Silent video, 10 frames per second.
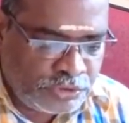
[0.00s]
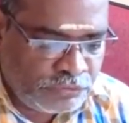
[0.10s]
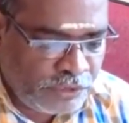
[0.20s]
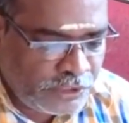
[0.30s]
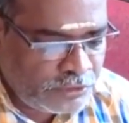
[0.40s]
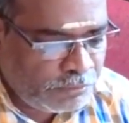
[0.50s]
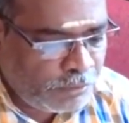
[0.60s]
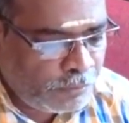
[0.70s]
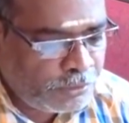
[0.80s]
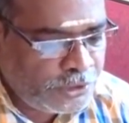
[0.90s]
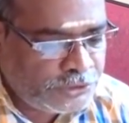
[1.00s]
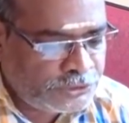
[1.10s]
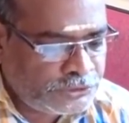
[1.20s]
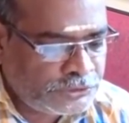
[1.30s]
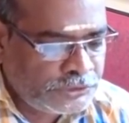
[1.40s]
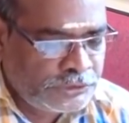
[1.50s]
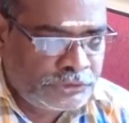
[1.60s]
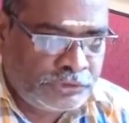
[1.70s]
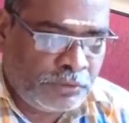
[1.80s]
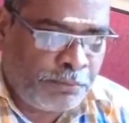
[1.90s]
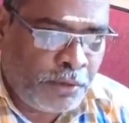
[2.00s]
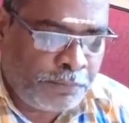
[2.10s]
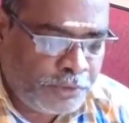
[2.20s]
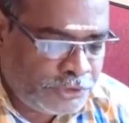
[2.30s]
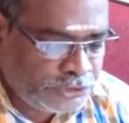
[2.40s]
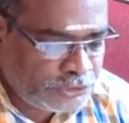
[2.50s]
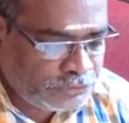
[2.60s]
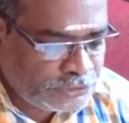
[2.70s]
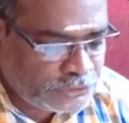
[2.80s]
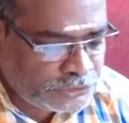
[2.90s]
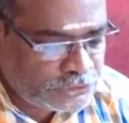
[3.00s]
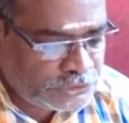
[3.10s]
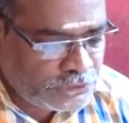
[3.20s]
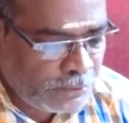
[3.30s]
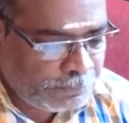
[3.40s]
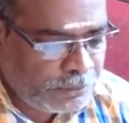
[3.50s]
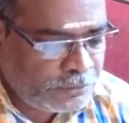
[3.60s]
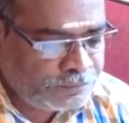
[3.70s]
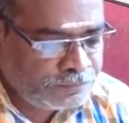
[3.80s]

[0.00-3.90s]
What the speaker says: define the populations. The populations versus the sample.